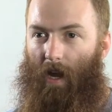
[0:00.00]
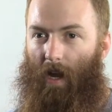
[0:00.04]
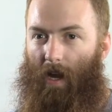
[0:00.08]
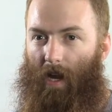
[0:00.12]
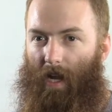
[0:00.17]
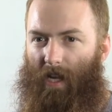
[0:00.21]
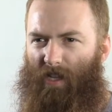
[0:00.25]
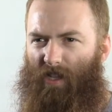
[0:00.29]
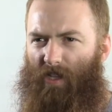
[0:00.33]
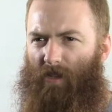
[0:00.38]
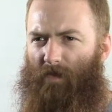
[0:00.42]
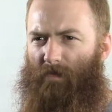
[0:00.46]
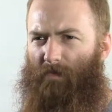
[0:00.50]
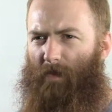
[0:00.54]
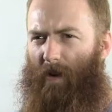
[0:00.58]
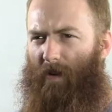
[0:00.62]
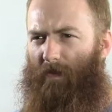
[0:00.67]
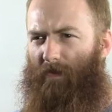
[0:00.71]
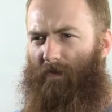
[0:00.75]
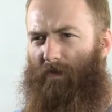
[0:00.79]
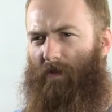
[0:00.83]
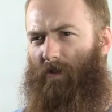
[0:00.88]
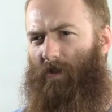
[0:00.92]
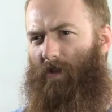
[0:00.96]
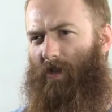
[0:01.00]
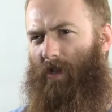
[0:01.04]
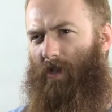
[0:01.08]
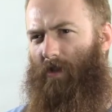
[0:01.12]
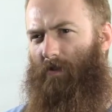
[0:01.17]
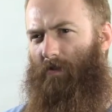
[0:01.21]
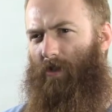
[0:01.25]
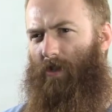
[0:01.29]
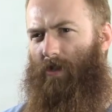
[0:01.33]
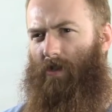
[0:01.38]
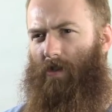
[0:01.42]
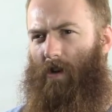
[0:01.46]
It's my first
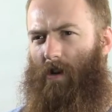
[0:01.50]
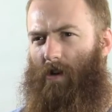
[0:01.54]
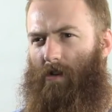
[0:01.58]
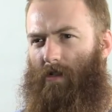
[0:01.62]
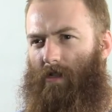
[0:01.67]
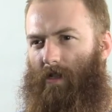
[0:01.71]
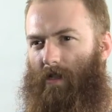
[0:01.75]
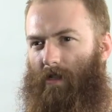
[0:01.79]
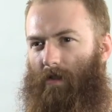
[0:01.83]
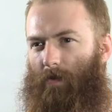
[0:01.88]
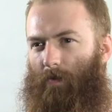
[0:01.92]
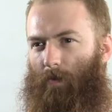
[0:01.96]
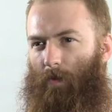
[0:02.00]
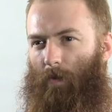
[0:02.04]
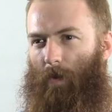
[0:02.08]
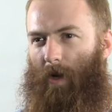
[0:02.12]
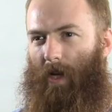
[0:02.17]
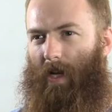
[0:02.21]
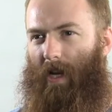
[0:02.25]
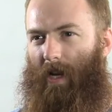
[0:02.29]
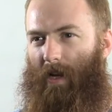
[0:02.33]
interest started when